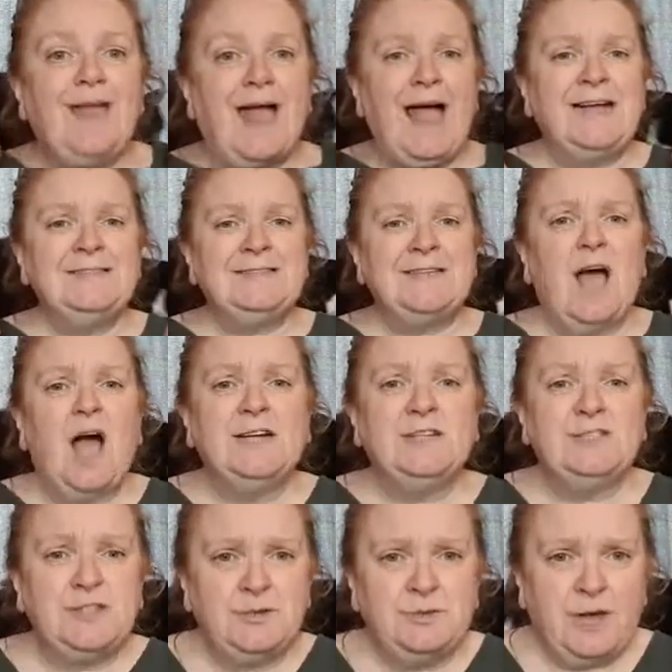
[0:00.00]
and uh, i
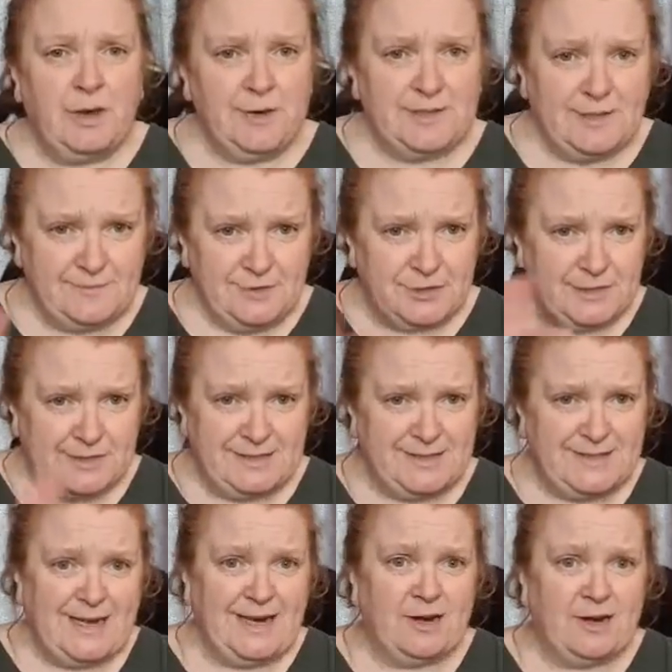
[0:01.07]
do know because i've just
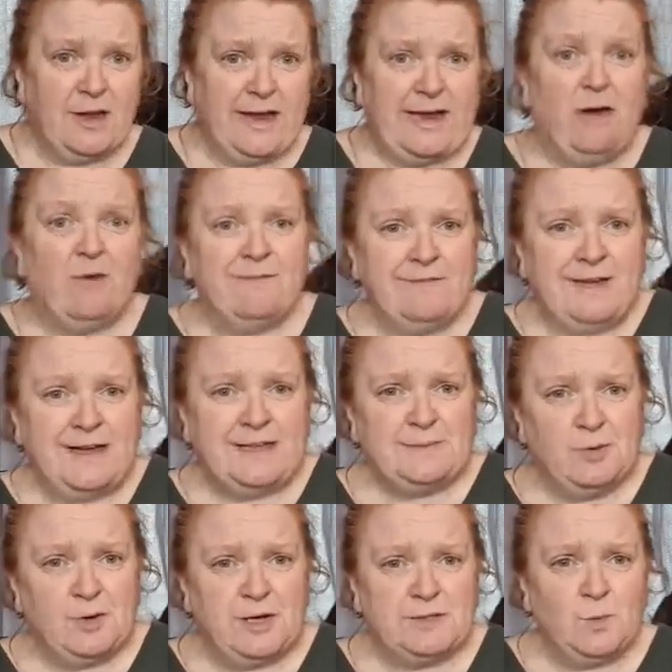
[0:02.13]
seen it on
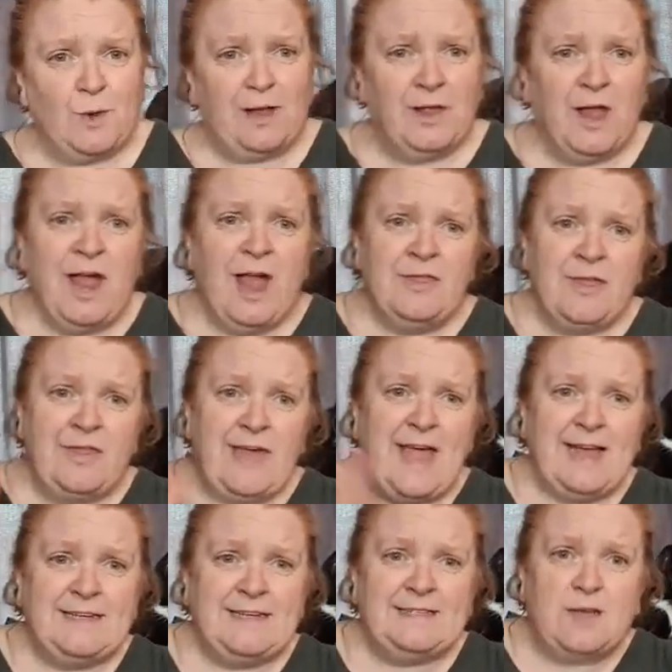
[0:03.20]
facebook as well that there
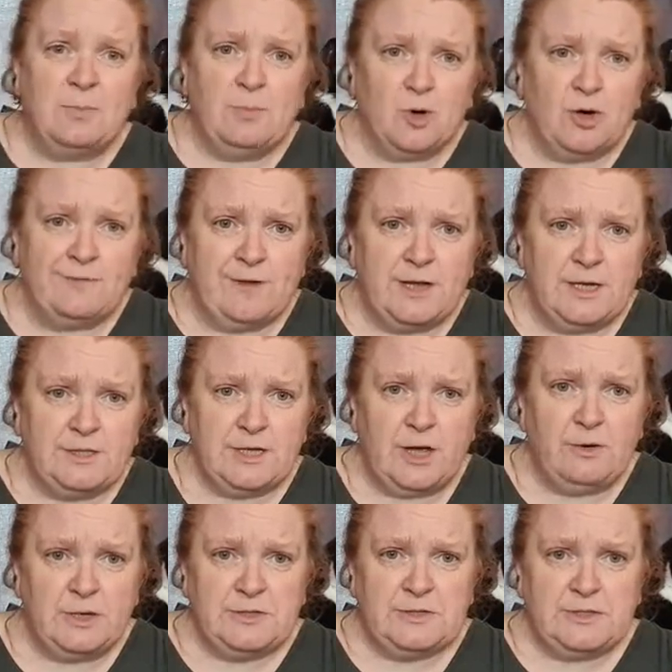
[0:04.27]
is a book of
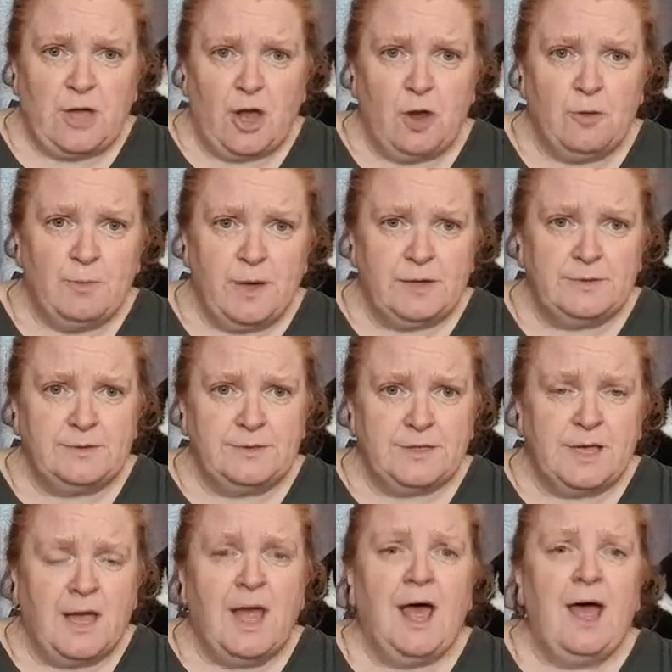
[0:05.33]
condolence opened
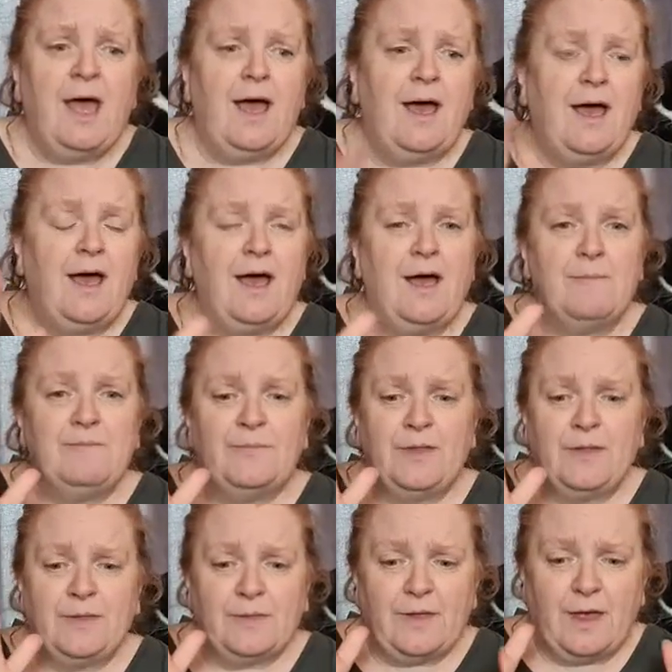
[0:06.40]
um,
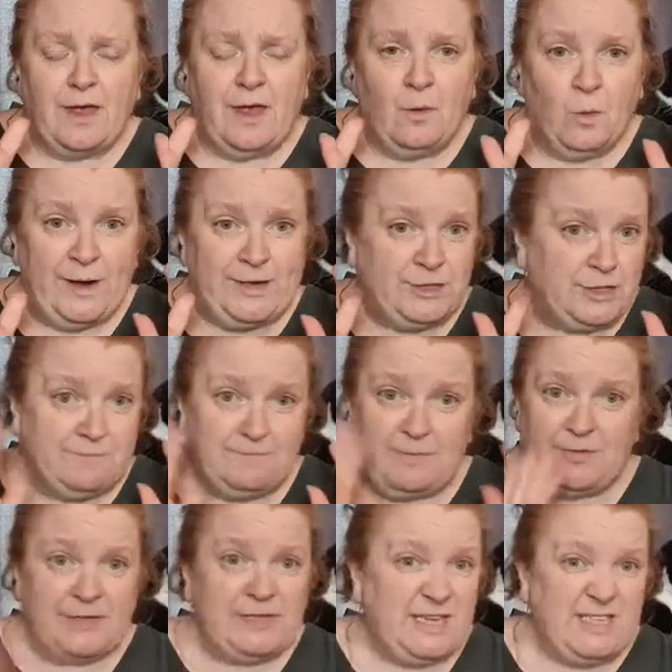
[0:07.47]
which
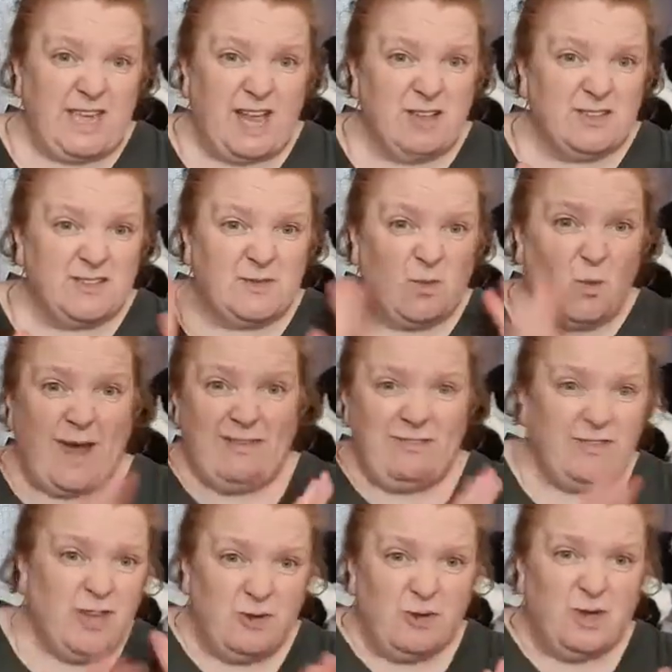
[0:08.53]
the details for
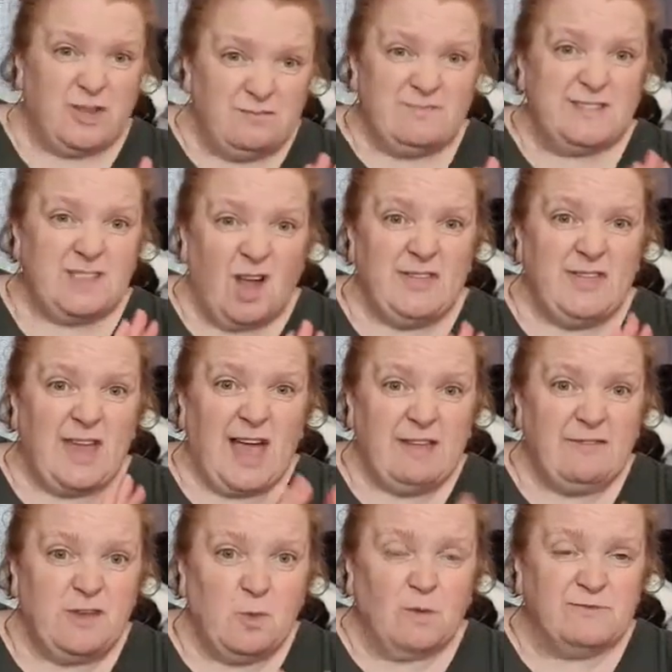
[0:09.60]
when you can sign that
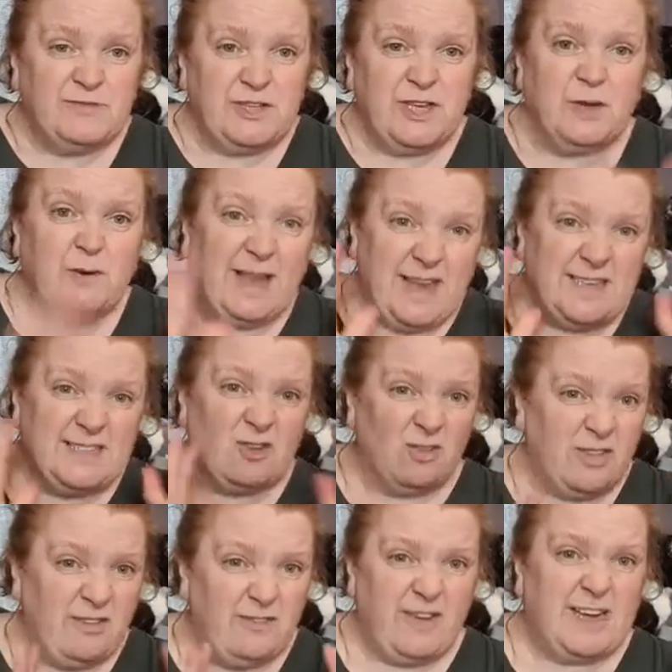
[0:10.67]
if you want to is
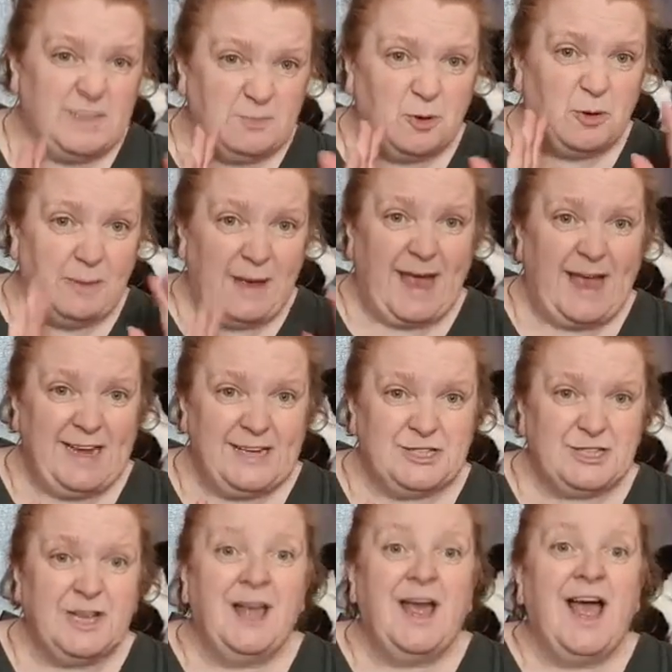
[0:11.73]
on the Facebook
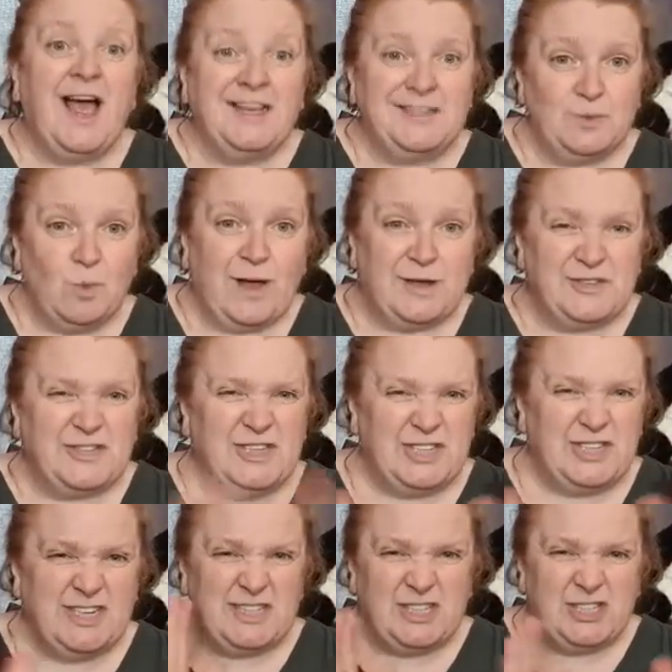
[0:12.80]
page as well. So you
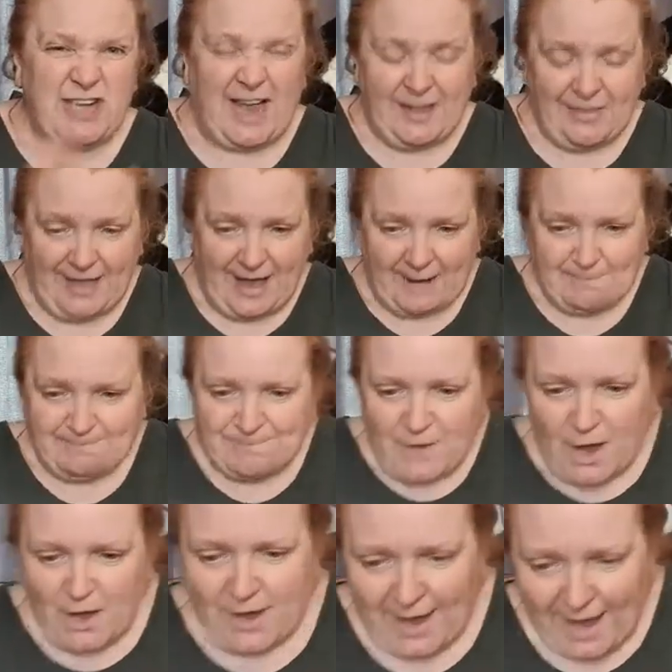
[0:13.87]
need to check
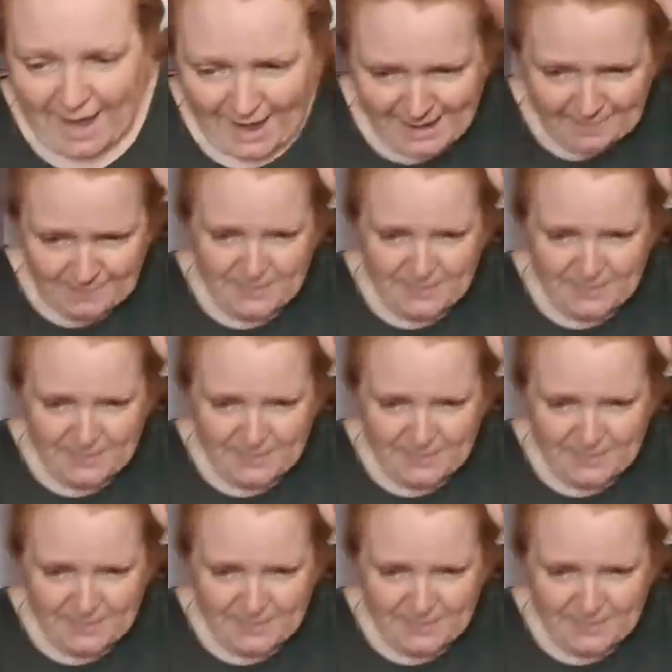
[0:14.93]
that. Okay,